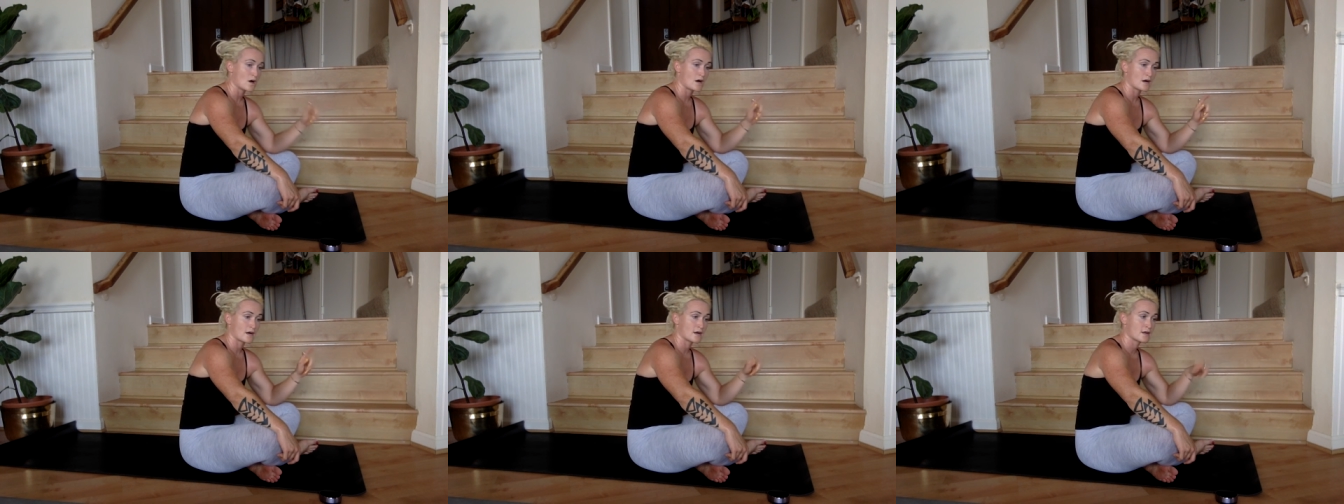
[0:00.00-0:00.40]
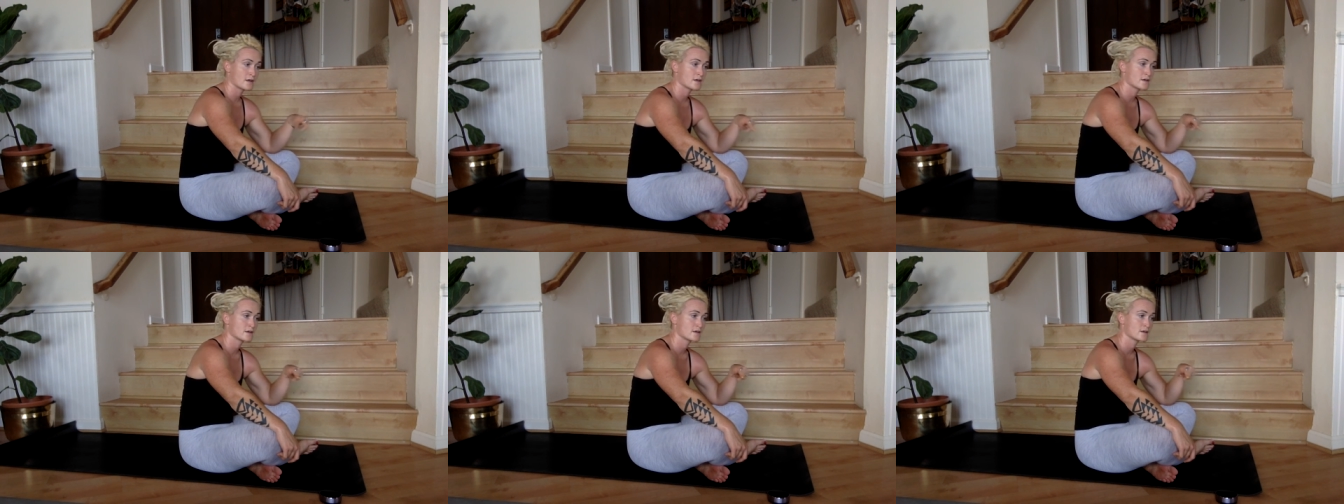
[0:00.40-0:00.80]
you
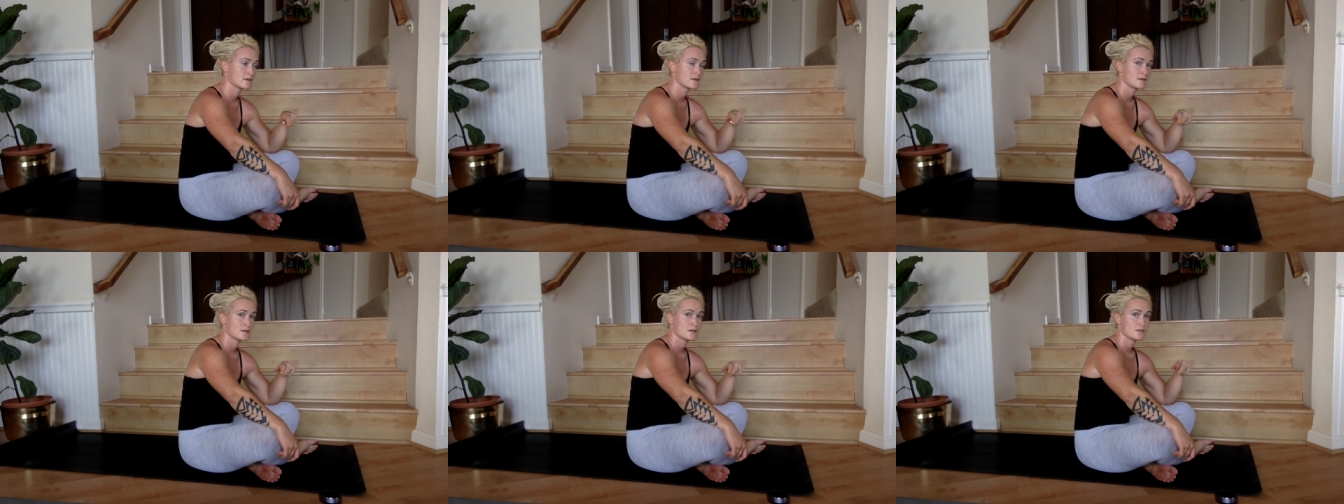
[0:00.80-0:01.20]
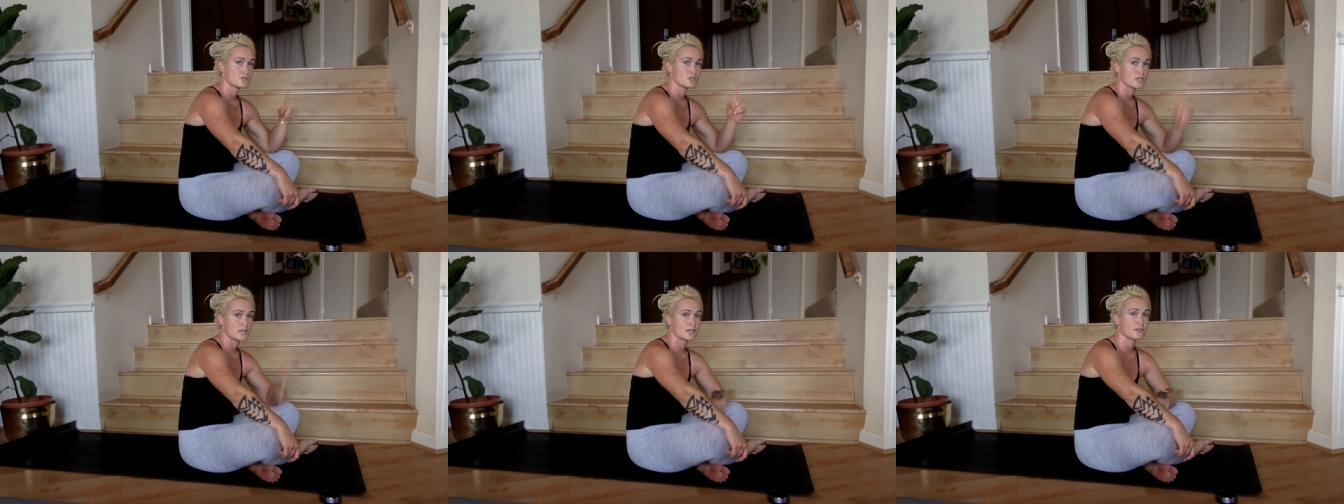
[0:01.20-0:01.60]
are
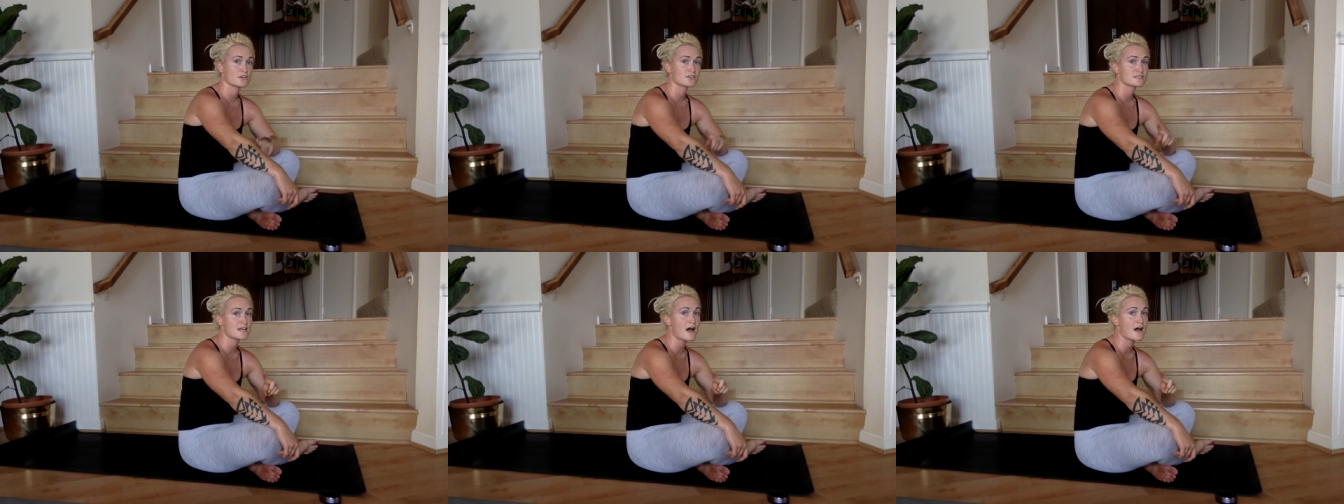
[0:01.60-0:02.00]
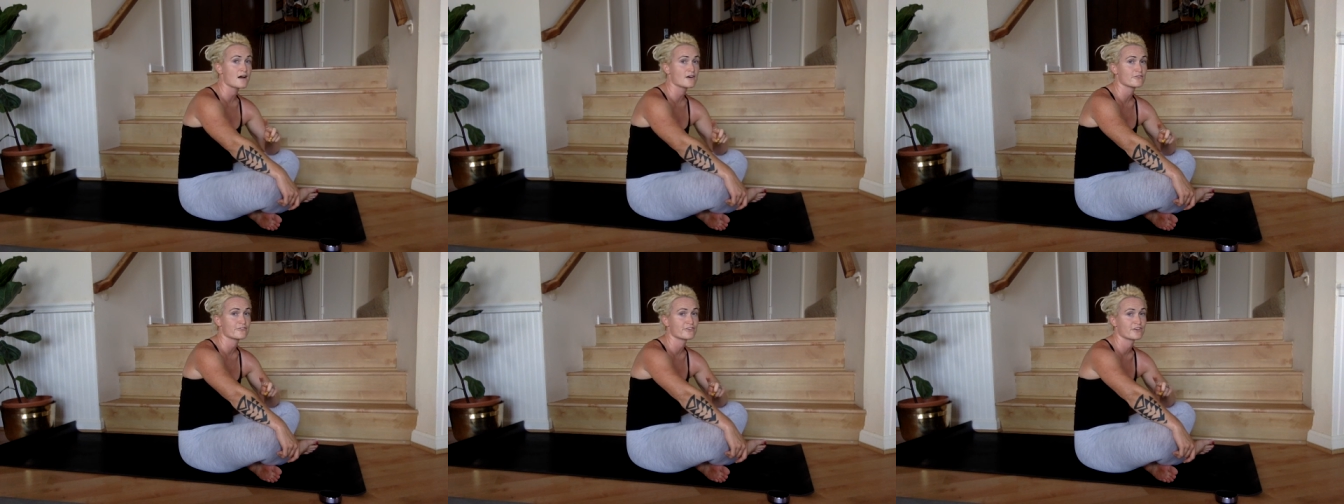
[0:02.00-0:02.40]
cheating
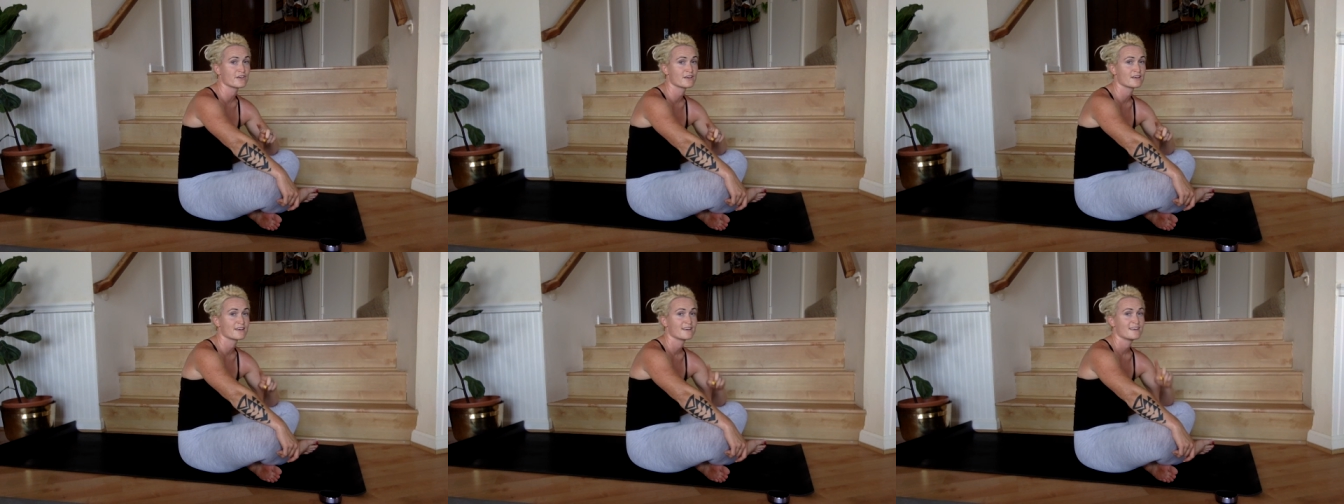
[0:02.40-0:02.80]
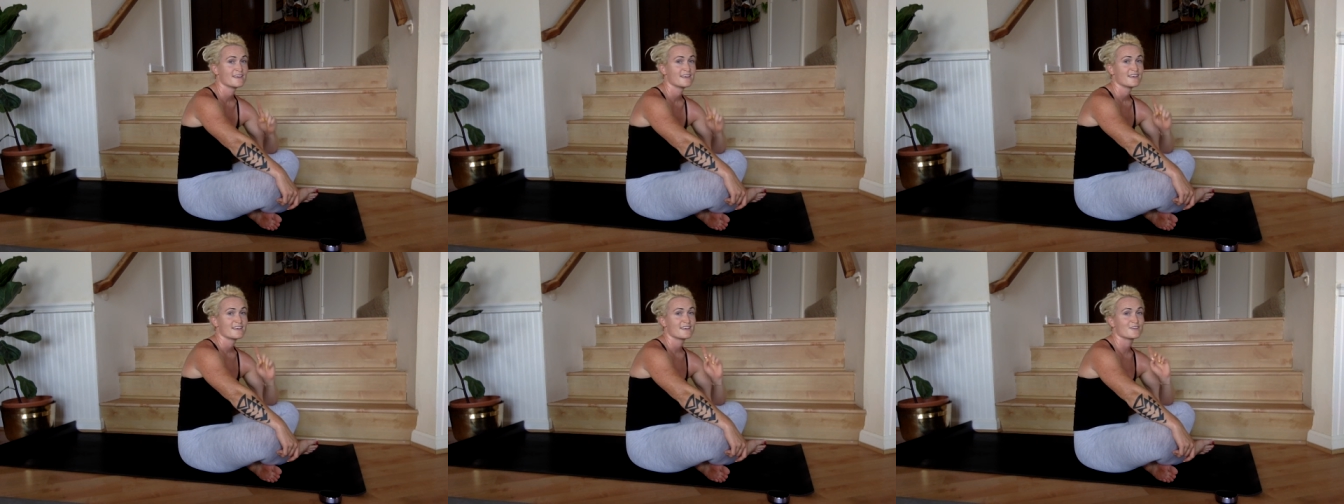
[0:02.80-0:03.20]
yourself
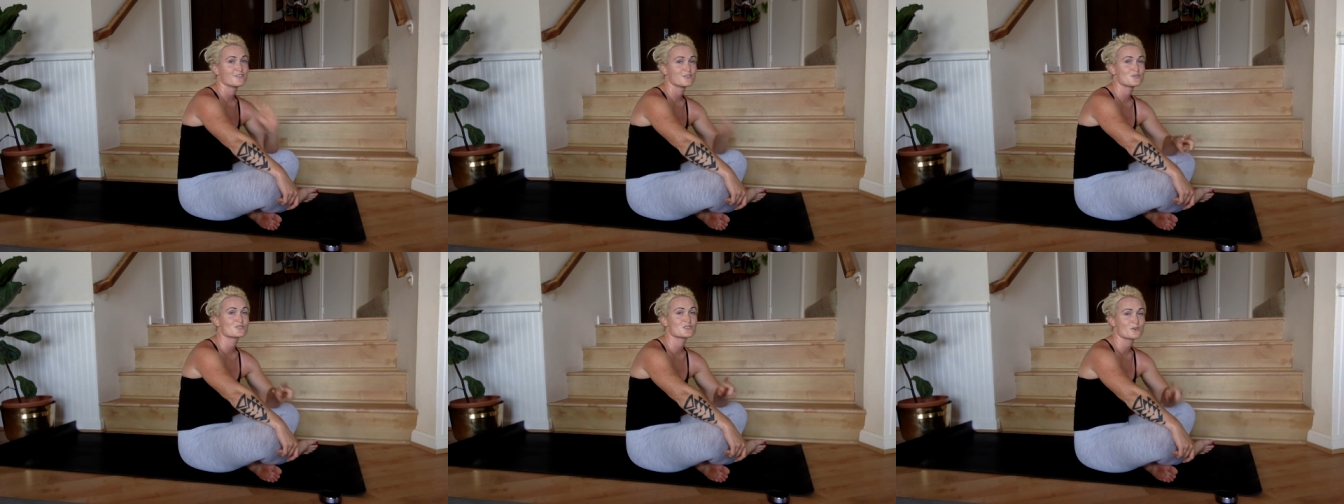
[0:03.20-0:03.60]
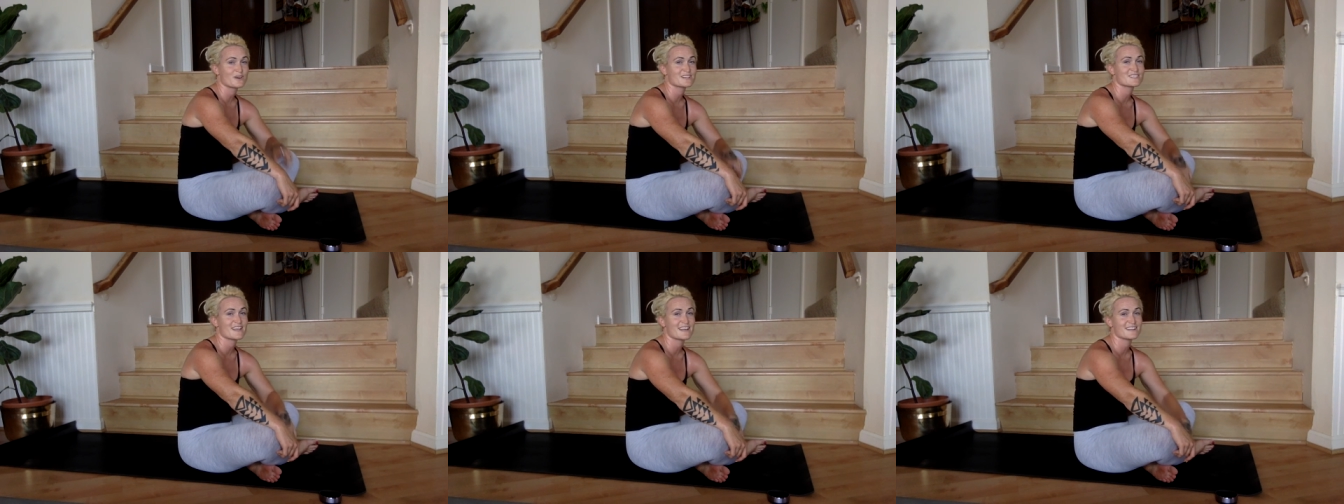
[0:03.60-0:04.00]
if
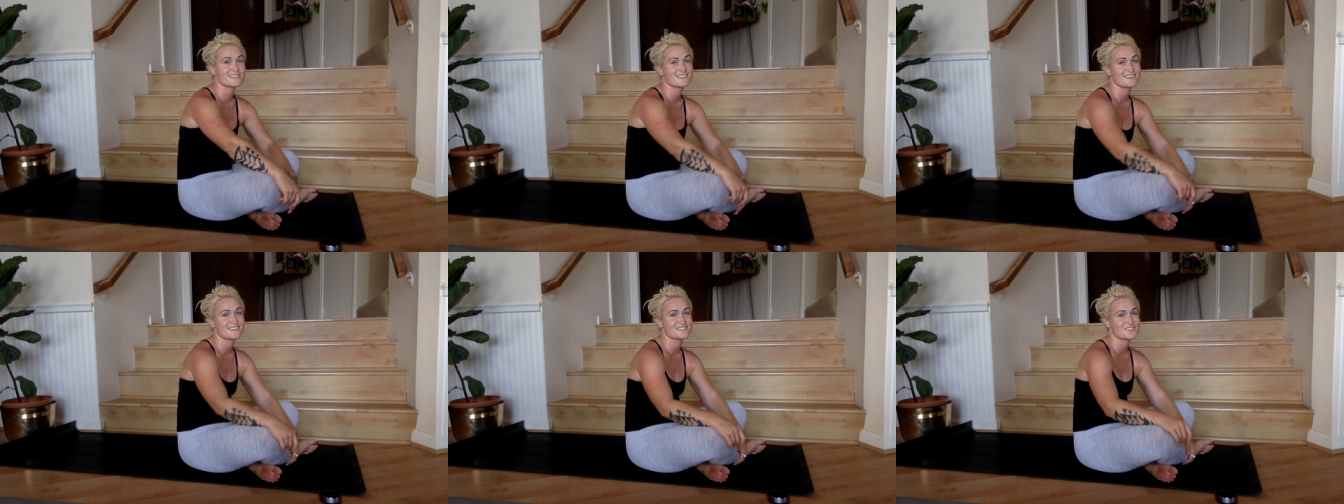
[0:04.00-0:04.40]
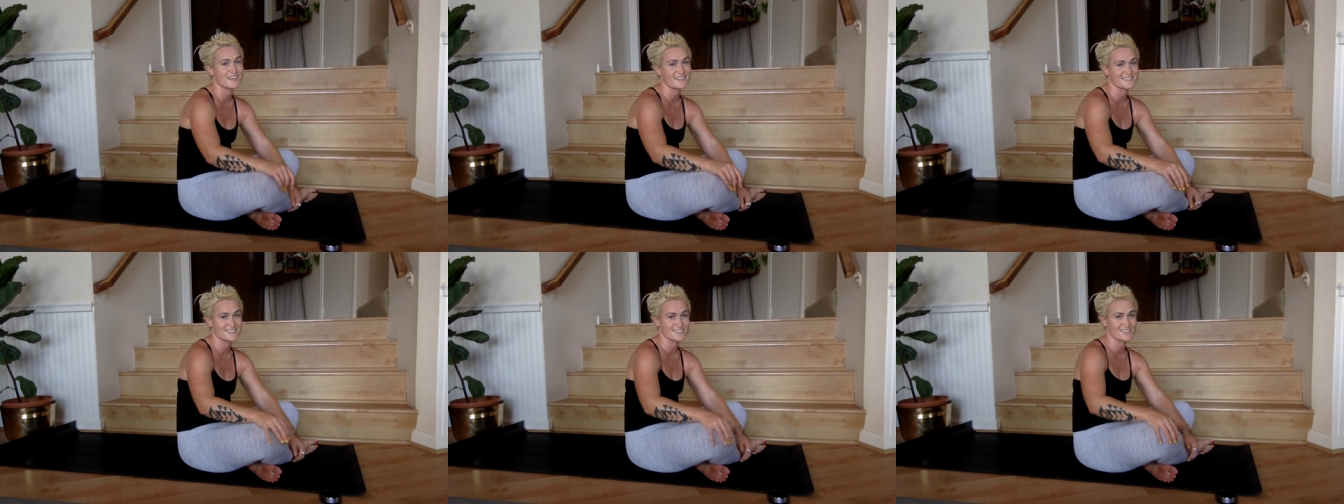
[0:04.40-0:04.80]
you shortchange
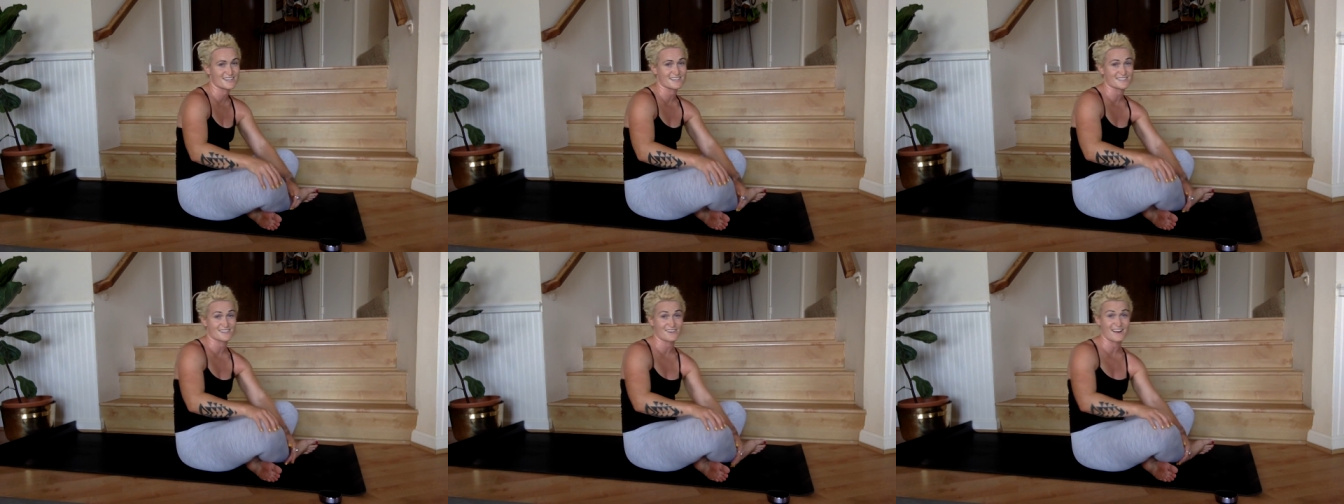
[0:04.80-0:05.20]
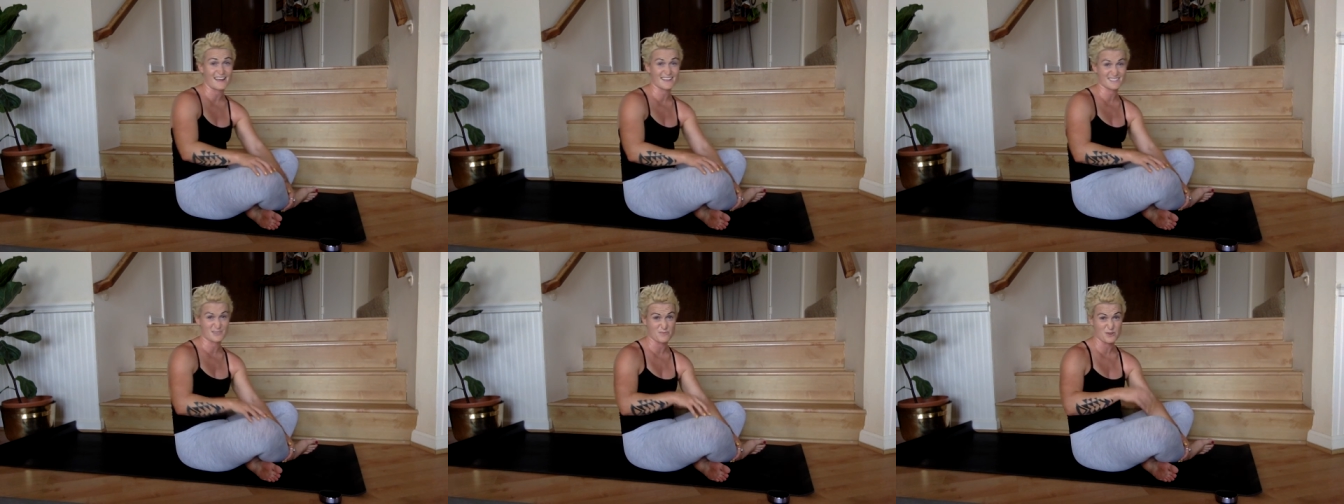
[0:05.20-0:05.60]
these
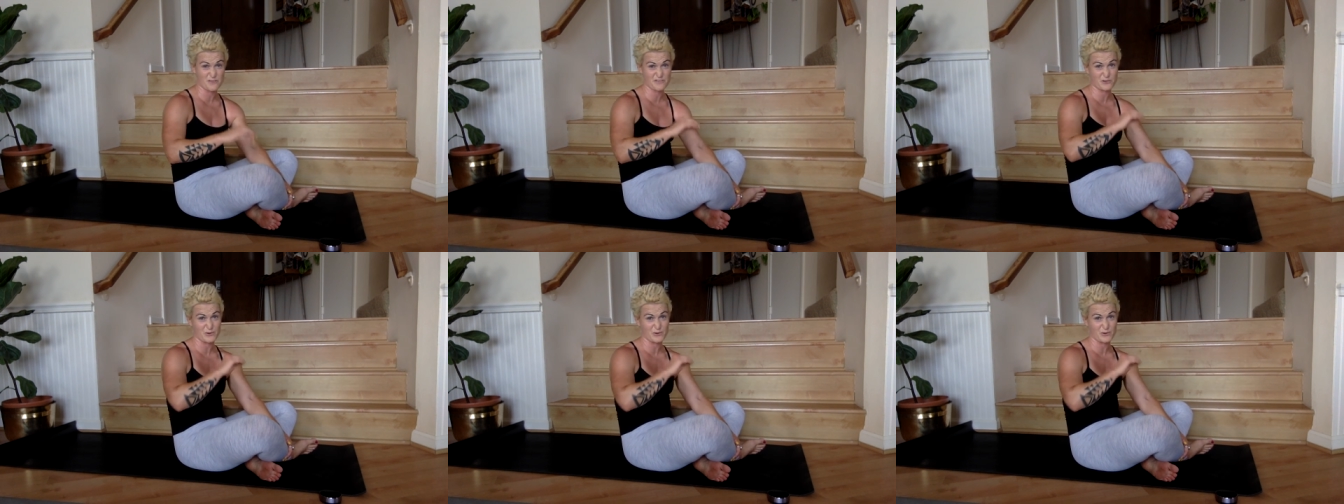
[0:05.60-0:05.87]
transitions, all right?